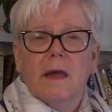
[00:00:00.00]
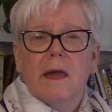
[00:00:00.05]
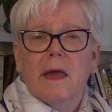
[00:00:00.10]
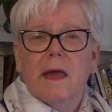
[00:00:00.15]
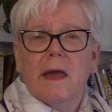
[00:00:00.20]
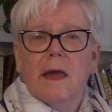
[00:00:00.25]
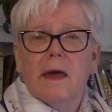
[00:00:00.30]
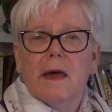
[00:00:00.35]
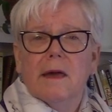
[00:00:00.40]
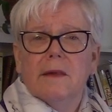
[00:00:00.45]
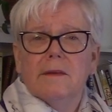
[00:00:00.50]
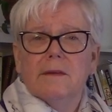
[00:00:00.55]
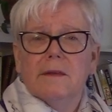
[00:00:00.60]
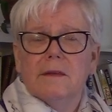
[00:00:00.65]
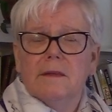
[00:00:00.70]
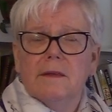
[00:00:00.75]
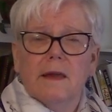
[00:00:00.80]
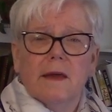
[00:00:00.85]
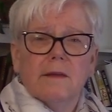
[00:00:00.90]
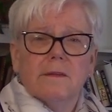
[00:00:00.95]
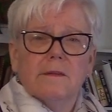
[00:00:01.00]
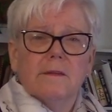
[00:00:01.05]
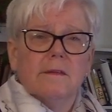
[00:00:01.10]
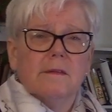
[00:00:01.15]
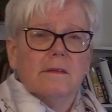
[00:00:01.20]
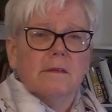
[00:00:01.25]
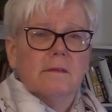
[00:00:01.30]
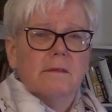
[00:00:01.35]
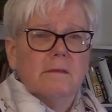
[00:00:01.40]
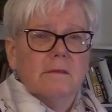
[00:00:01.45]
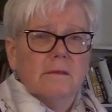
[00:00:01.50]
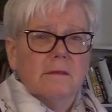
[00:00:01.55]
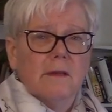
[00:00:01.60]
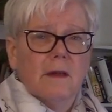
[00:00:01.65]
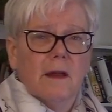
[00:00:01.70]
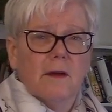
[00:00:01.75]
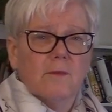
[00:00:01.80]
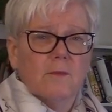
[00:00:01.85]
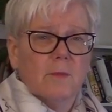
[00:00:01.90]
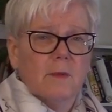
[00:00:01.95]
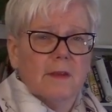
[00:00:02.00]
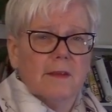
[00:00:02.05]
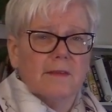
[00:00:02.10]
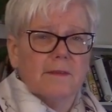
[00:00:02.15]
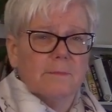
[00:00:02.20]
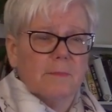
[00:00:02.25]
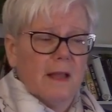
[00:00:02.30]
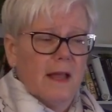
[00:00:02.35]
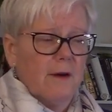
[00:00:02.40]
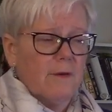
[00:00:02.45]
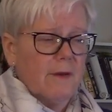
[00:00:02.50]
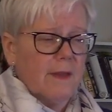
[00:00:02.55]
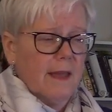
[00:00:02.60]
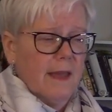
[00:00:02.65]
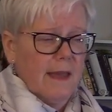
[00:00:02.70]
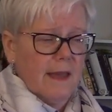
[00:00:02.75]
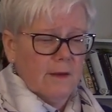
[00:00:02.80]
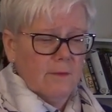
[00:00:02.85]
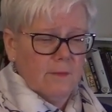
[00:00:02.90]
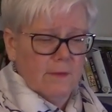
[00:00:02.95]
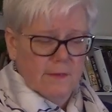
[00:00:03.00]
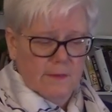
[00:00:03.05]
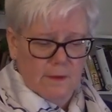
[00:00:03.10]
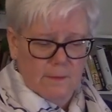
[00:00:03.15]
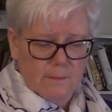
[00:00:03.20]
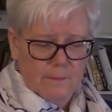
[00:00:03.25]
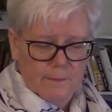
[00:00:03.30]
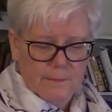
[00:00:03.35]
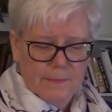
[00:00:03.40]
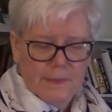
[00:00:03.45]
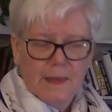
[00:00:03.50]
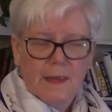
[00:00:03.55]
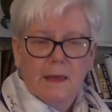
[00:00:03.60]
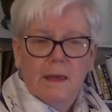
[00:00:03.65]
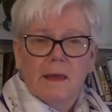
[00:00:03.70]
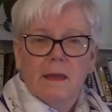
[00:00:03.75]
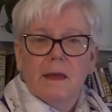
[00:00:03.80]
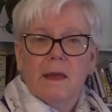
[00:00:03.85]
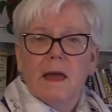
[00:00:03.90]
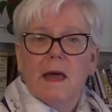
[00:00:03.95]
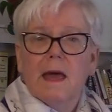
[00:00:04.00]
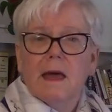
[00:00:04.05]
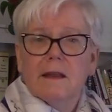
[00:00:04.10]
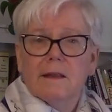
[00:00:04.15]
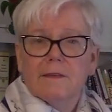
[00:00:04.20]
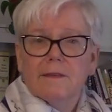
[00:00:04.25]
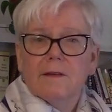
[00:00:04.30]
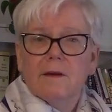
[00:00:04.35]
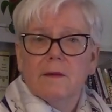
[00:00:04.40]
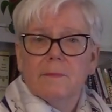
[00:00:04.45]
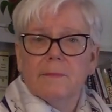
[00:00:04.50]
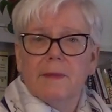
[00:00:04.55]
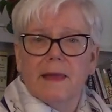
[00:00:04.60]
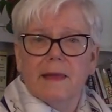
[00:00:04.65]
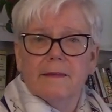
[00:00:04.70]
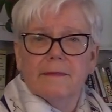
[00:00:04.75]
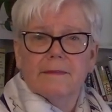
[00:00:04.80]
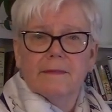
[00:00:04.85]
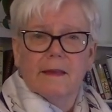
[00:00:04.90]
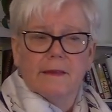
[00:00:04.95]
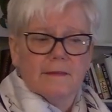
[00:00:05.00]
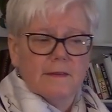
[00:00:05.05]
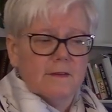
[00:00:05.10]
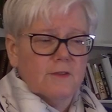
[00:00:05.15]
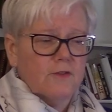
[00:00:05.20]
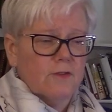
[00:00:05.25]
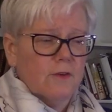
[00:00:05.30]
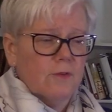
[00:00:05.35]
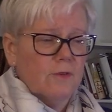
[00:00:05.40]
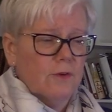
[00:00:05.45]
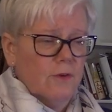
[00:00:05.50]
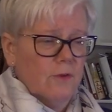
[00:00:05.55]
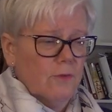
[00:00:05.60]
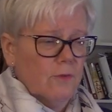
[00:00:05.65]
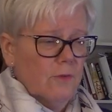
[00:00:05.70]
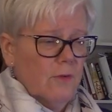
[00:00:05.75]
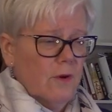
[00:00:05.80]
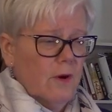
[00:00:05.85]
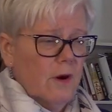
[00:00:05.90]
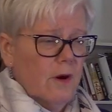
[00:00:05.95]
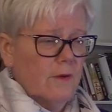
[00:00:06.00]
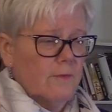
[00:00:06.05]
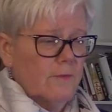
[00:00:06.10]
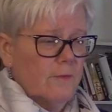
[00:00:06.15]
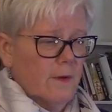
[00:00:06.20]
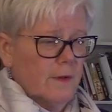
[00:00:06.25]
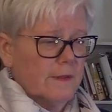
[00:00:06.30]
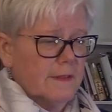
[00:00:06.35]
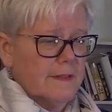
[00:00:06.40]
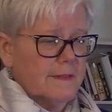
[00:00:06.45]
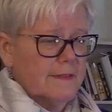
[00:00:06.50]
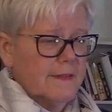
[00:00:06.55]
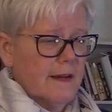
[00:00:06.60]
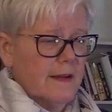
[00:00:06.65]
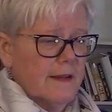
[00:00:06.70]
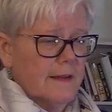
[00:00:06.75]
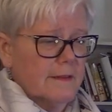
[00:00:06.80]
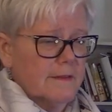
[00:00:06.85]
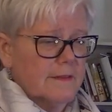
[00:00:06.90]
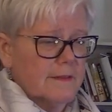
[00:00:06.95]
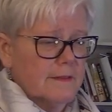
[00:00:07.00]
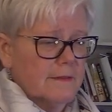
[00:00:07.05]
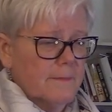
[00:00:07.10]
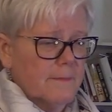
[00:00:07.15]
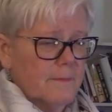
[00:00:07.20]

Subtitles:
and yet the government is plowing ahead with them, and it's all based, as I showed you, on faulty science.